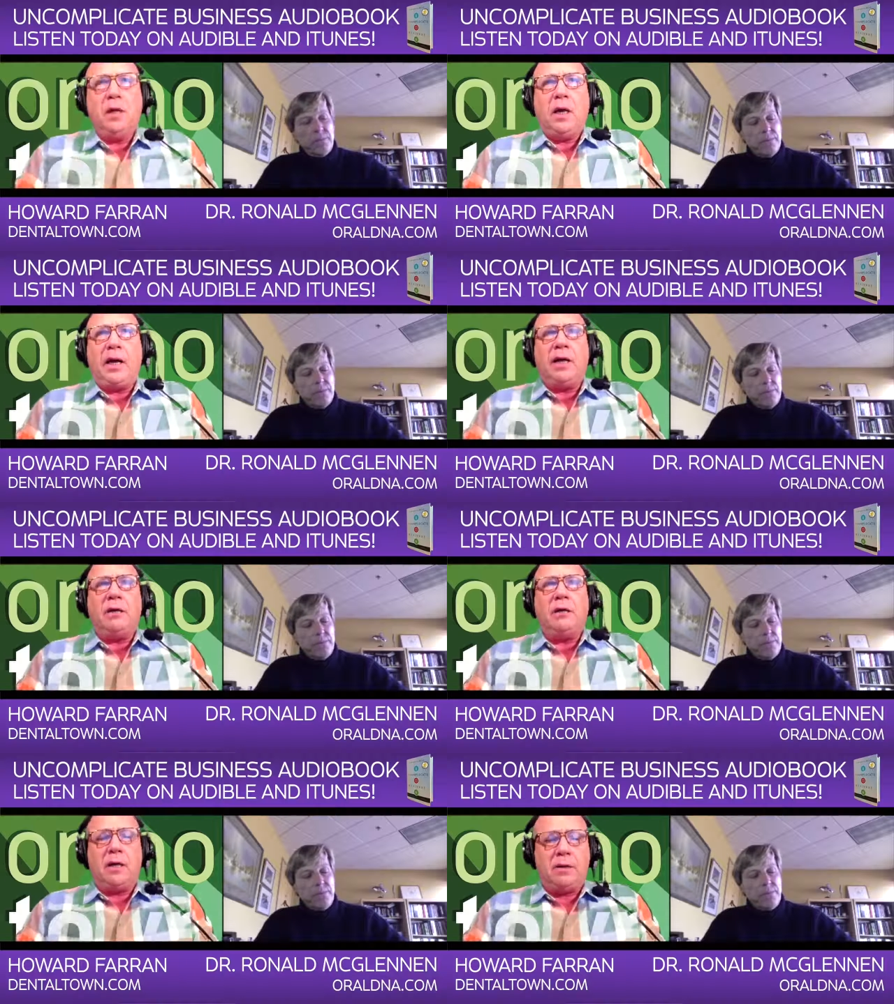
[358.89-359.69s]

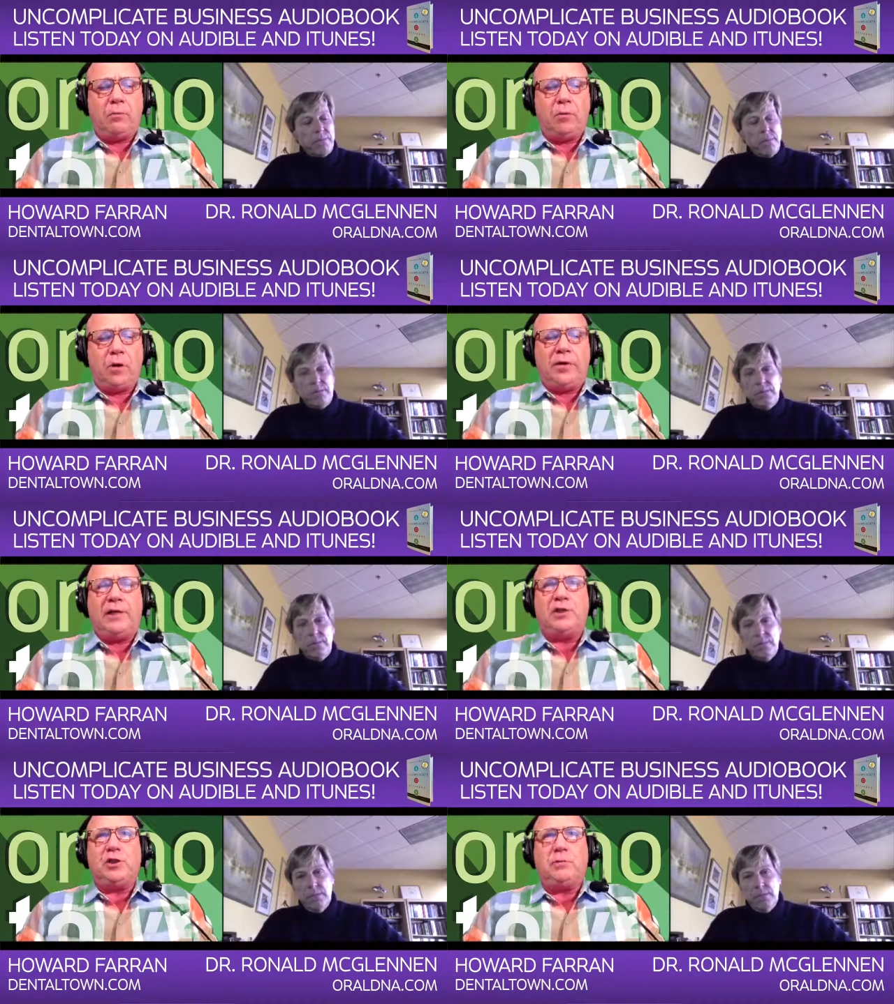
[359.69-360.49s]
Speaker 1: and uh, where they
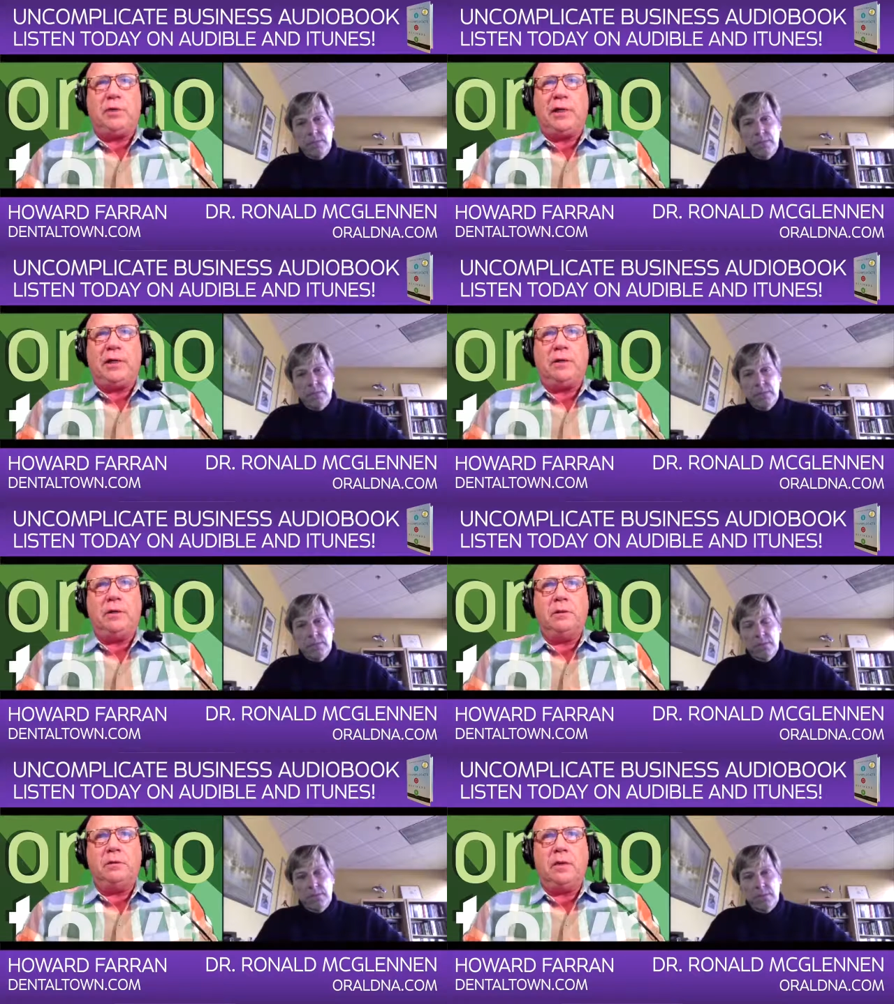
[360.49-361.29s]
should be
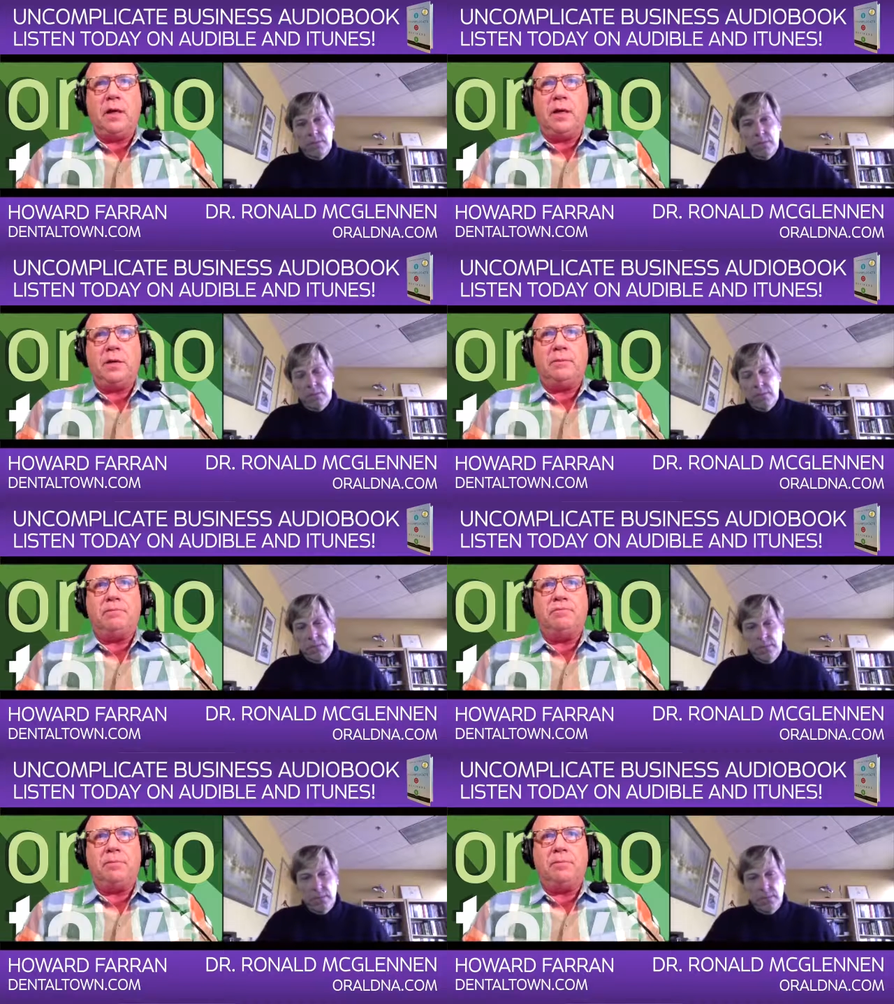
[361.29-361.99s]
um,